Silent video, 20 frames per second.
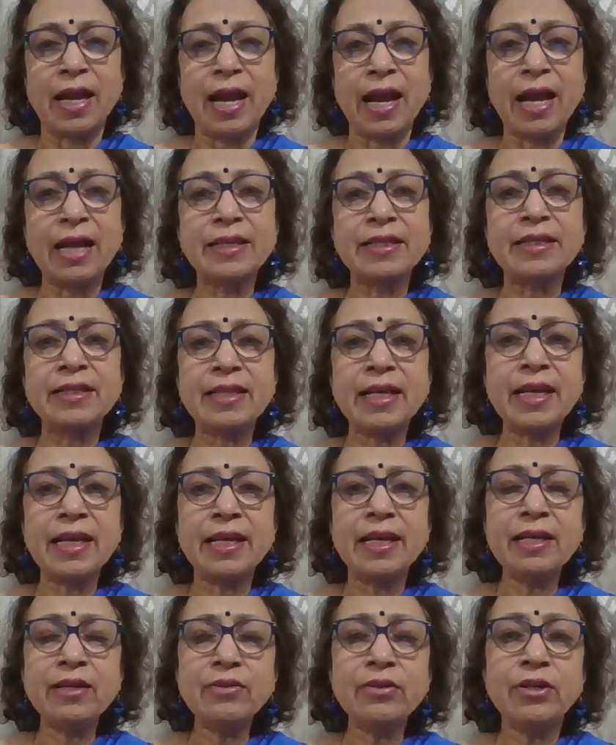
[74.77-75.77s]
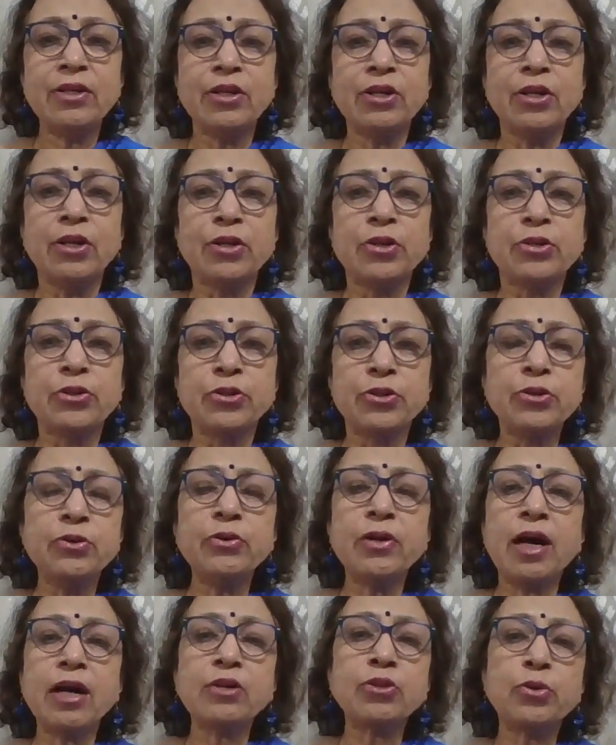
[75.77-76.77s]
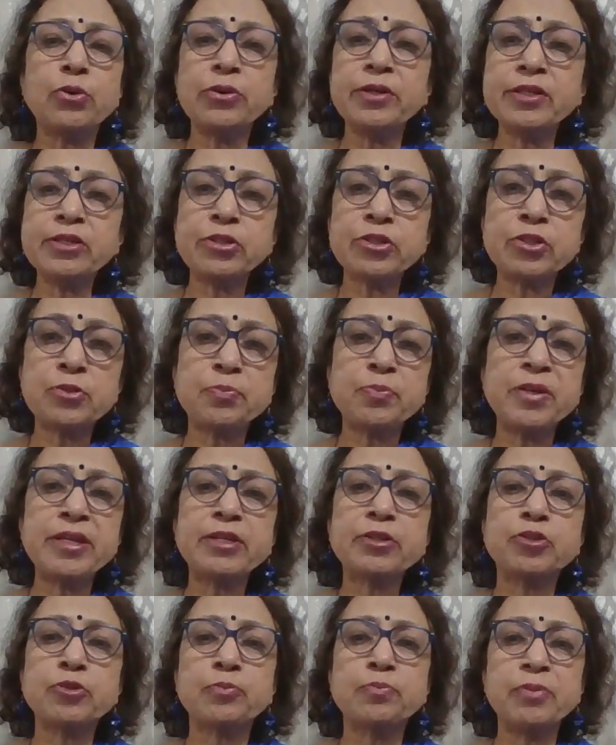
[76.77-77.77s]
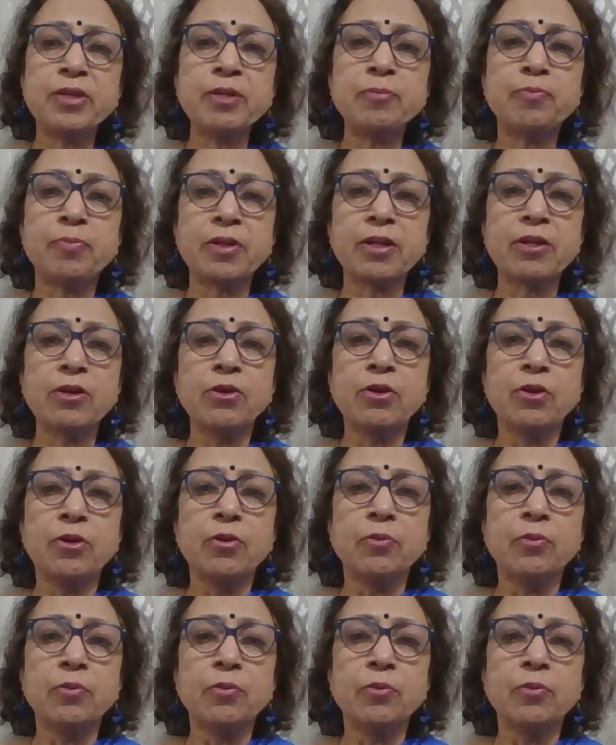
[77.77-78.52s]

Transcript: And there you are going to speak to people